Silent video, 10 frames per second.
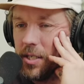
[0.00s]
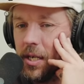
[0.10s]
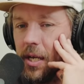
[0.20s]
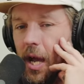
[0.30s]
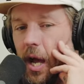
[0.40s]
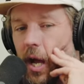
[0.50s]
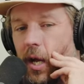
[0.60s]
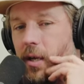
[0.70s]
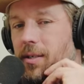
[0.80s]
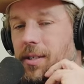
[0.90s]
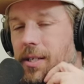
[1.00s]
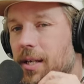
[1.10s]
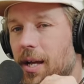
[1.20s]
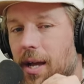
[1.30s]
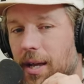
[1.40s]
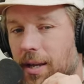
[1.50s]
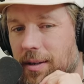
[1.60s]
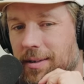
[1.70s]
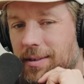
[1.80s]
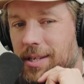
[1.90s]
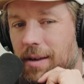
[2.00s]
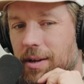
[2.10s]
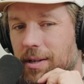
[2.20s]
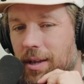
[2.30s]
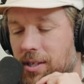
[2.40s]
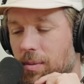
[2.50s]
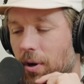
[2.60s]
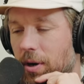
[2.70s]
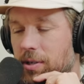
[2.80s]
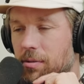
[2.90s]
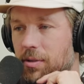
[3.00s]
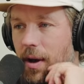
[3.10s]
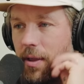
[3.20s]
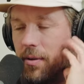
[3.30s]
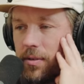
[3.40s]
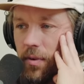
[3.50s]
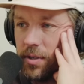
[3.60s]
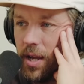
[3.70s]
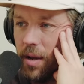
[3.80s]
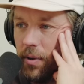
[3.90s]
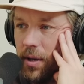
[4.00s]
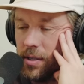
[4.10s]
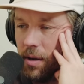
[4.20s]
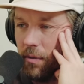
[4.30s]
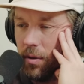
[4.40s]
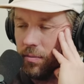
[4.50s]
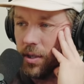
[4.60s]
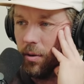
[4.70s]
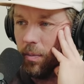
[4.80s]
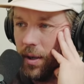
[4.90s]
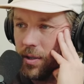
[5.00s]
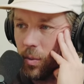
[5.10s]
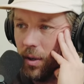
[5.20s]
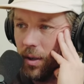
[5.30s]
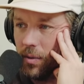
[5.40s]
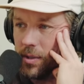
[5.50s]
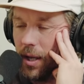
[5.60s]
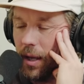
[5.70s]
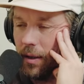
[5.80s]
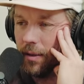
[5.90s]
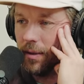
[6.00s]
Does he? Uh, does he? Uh, does he have any like similarities to his father as far as gameplay? Does he have a single plane swing? What's he got?